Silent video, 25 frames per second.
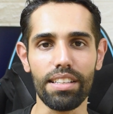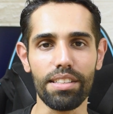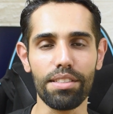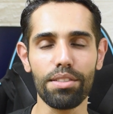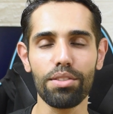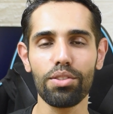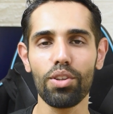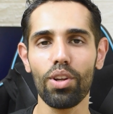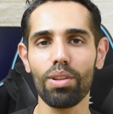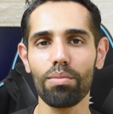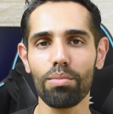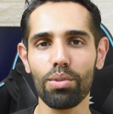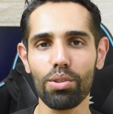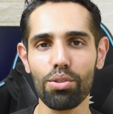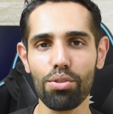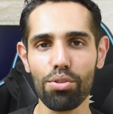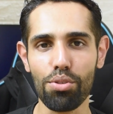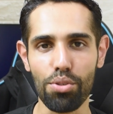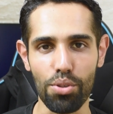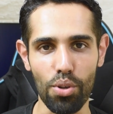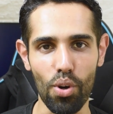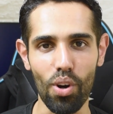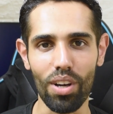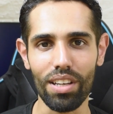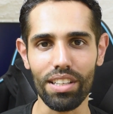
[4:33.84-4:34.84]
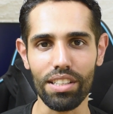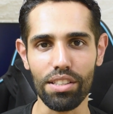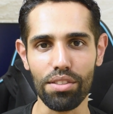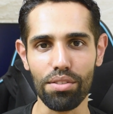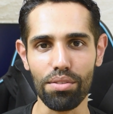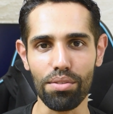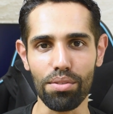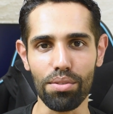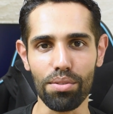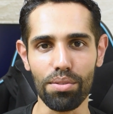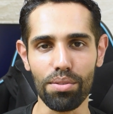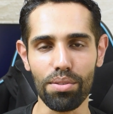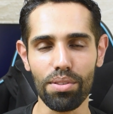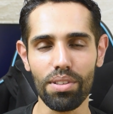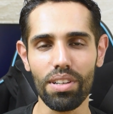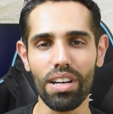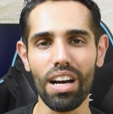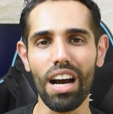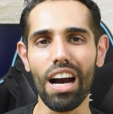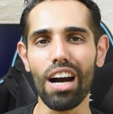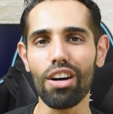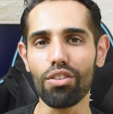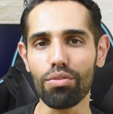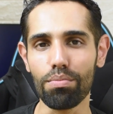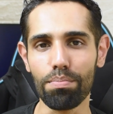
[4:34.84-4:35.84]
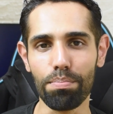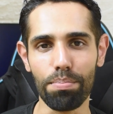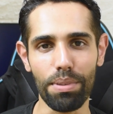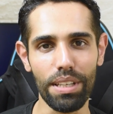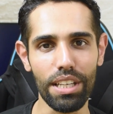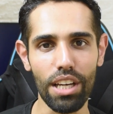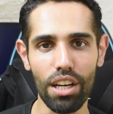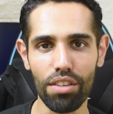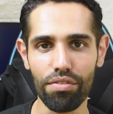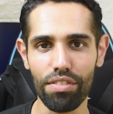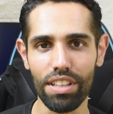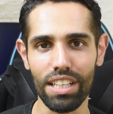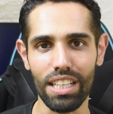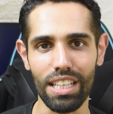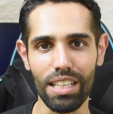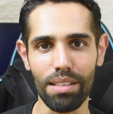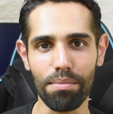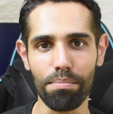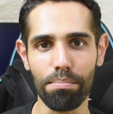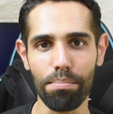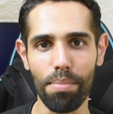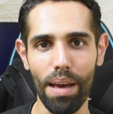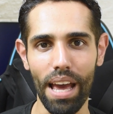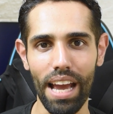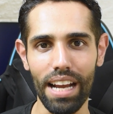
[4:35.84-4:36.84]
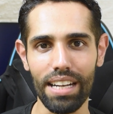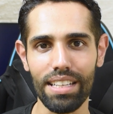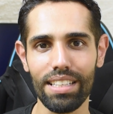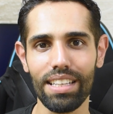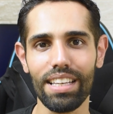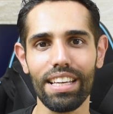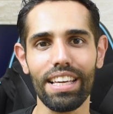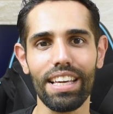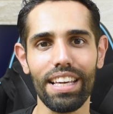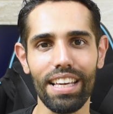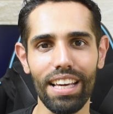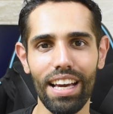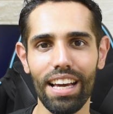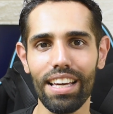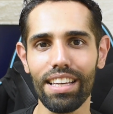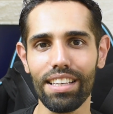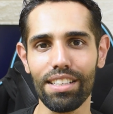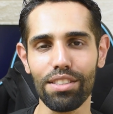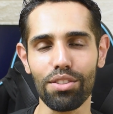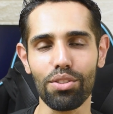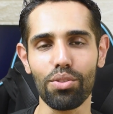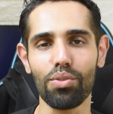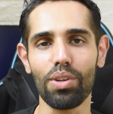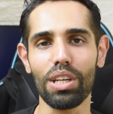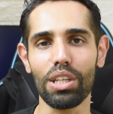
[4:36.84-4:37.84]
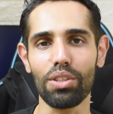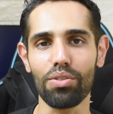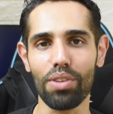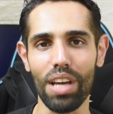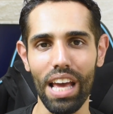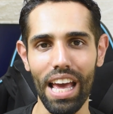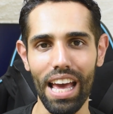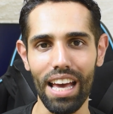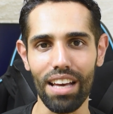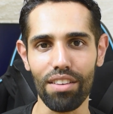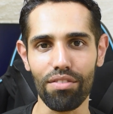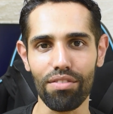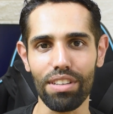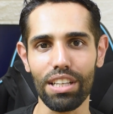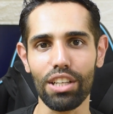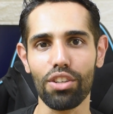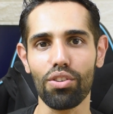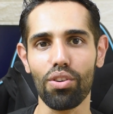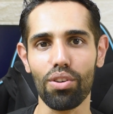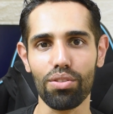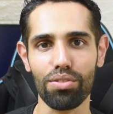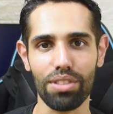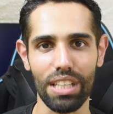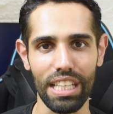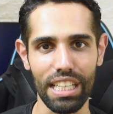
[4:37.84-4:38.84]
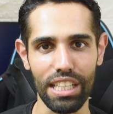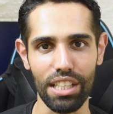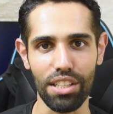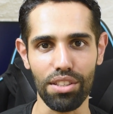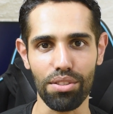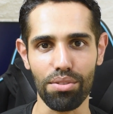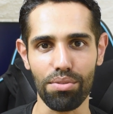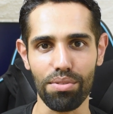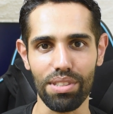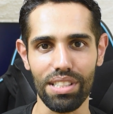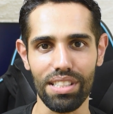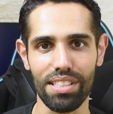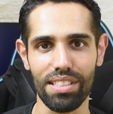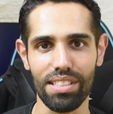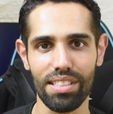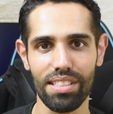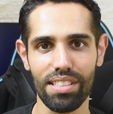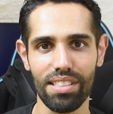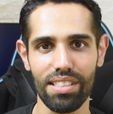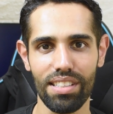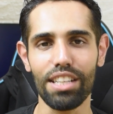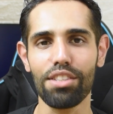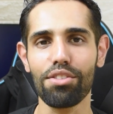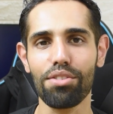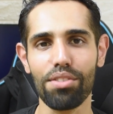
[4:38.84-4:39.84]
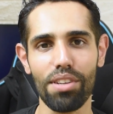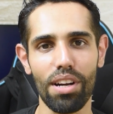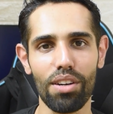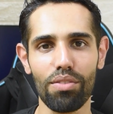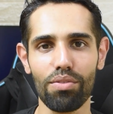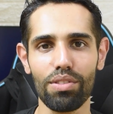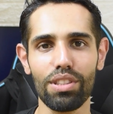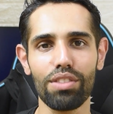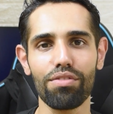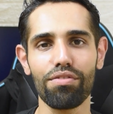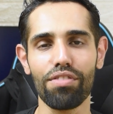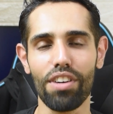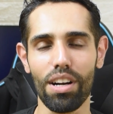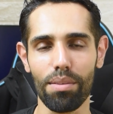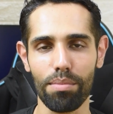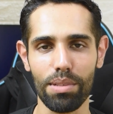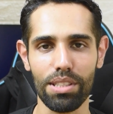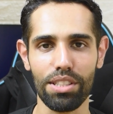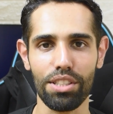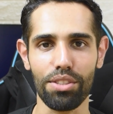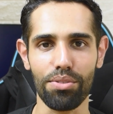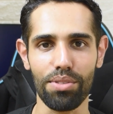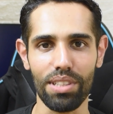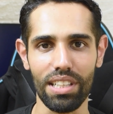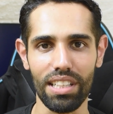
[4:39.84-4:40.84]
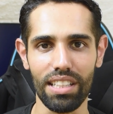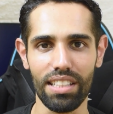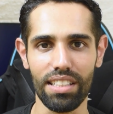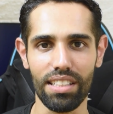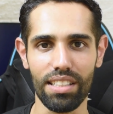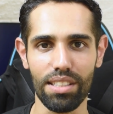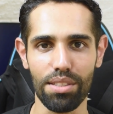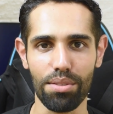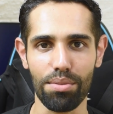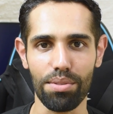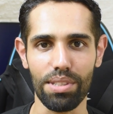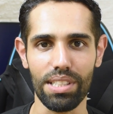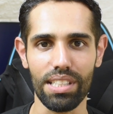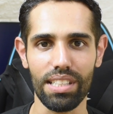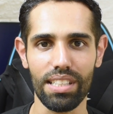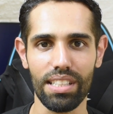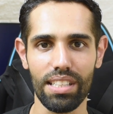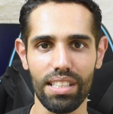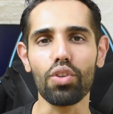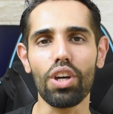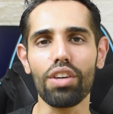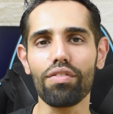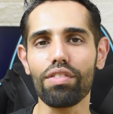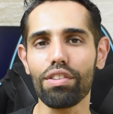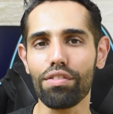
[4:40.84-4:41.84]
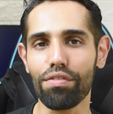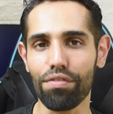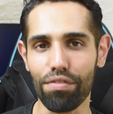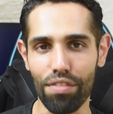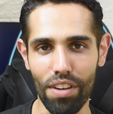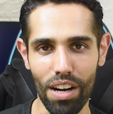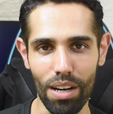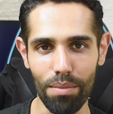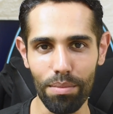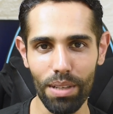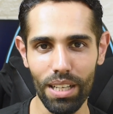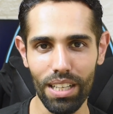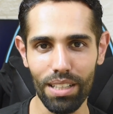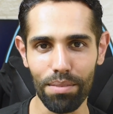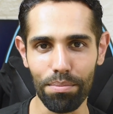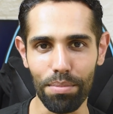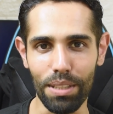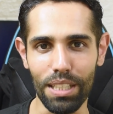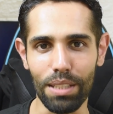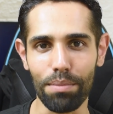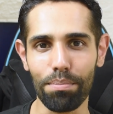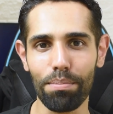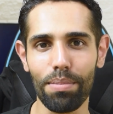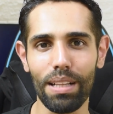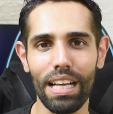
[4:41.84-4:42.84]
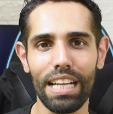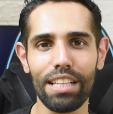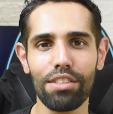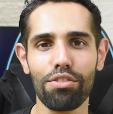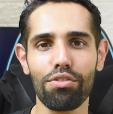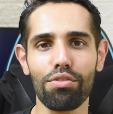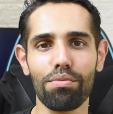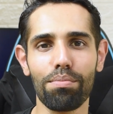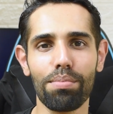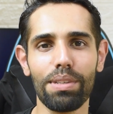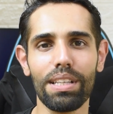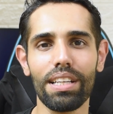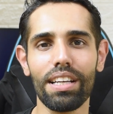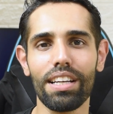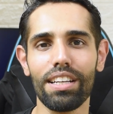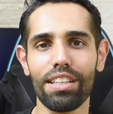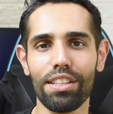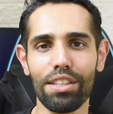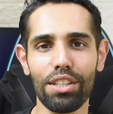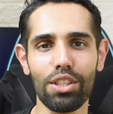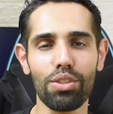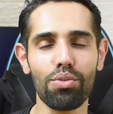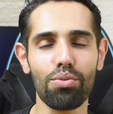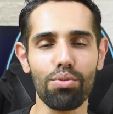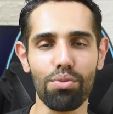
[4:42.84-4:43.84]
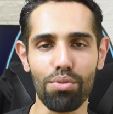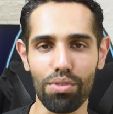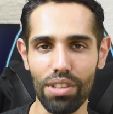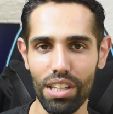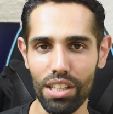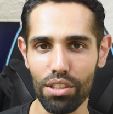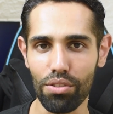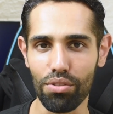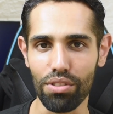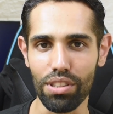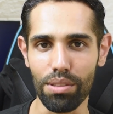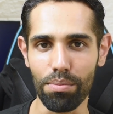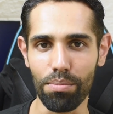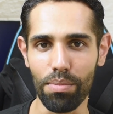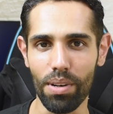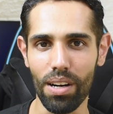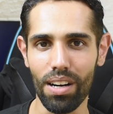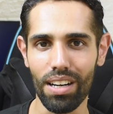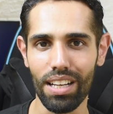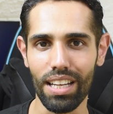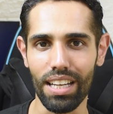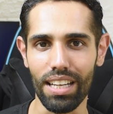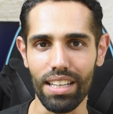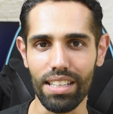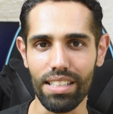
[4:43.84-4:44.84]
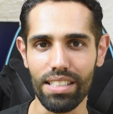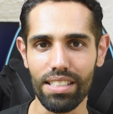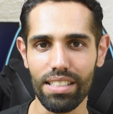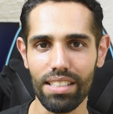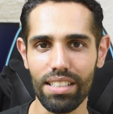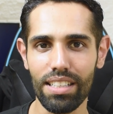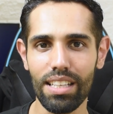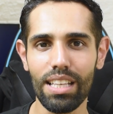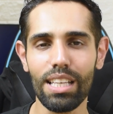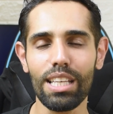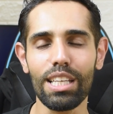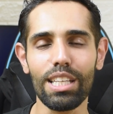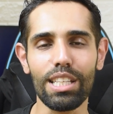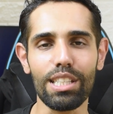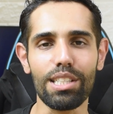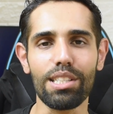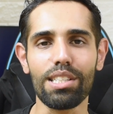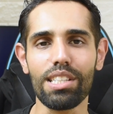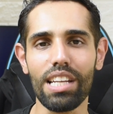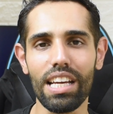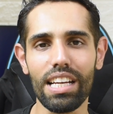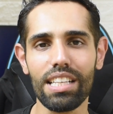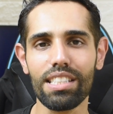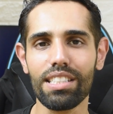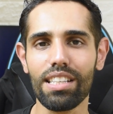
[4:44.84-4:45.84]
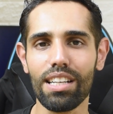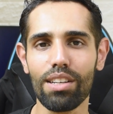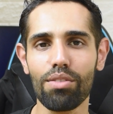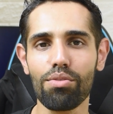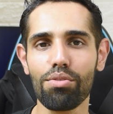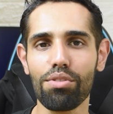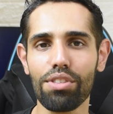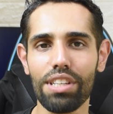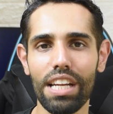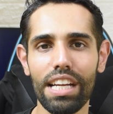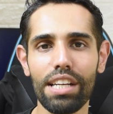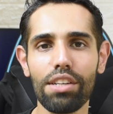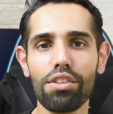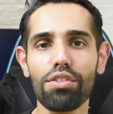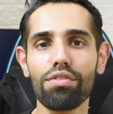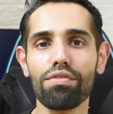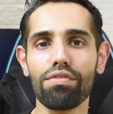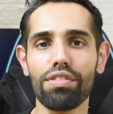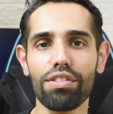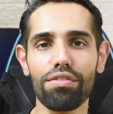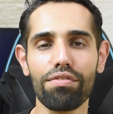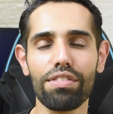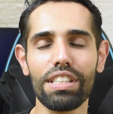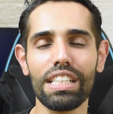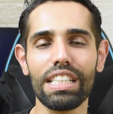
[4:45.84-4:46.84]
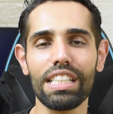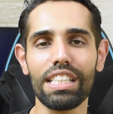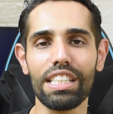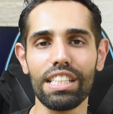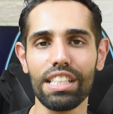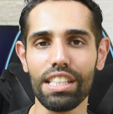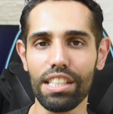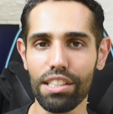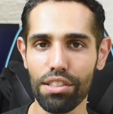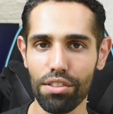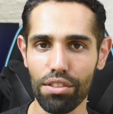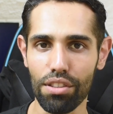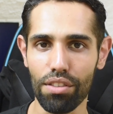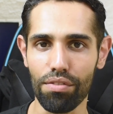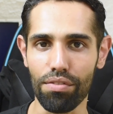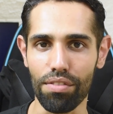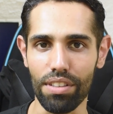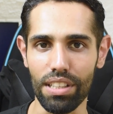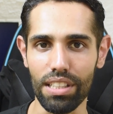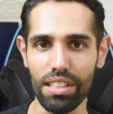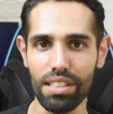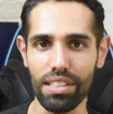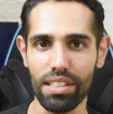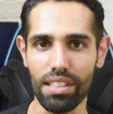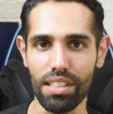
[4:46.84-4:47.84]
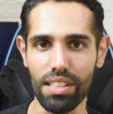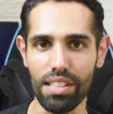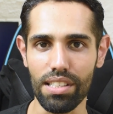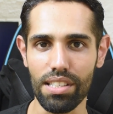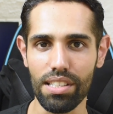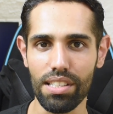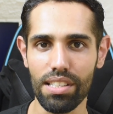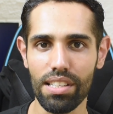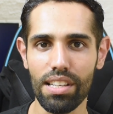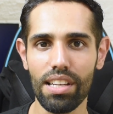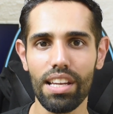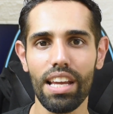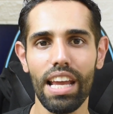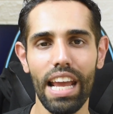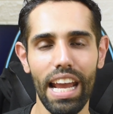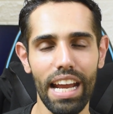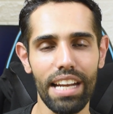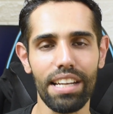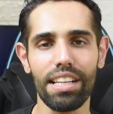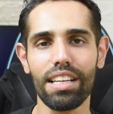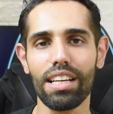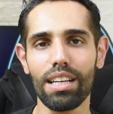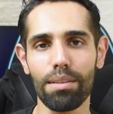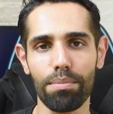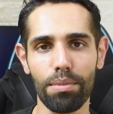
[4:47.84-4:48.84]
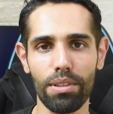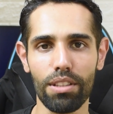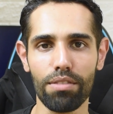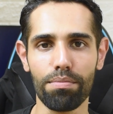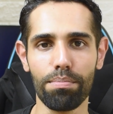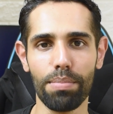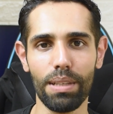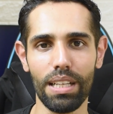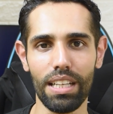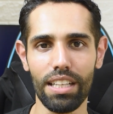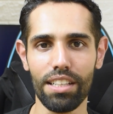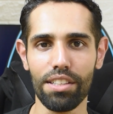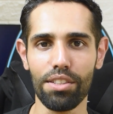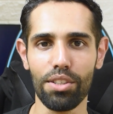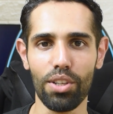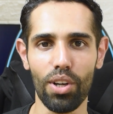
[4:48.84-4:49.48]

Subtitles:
It is almost shocking to know how big of an impact AI is going to have across industries. Let's start with the pharmaceutical industry. So if a pharma company plans to bring a new drug to the market, it takes around 10 to 15 years of research and a couple of $1 billion.